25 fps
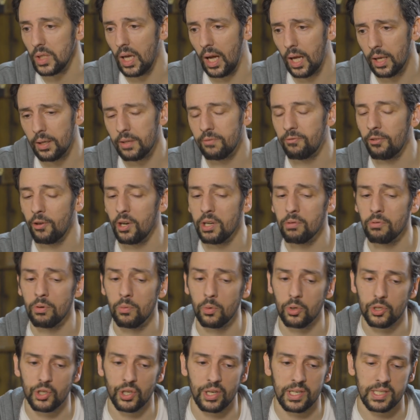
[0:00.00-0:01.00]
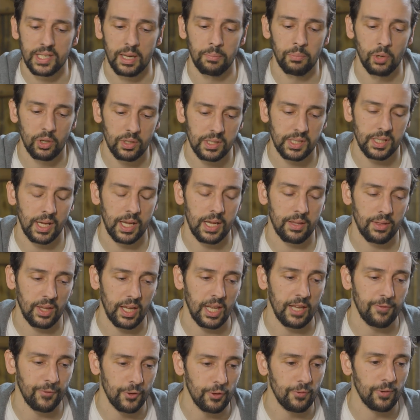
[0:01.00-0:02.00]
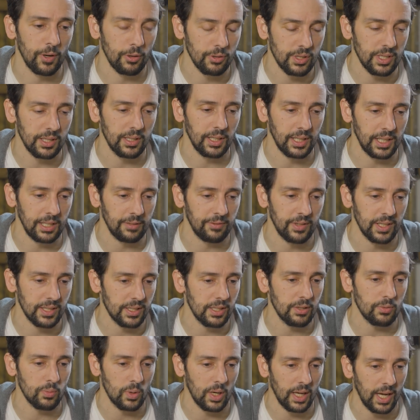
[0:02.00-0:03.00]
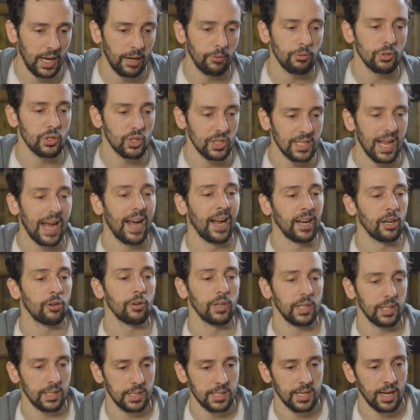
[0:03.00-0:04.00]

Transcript: And for anyone watching this, I'm not saying that if you voted leave, this is what I was just angry at the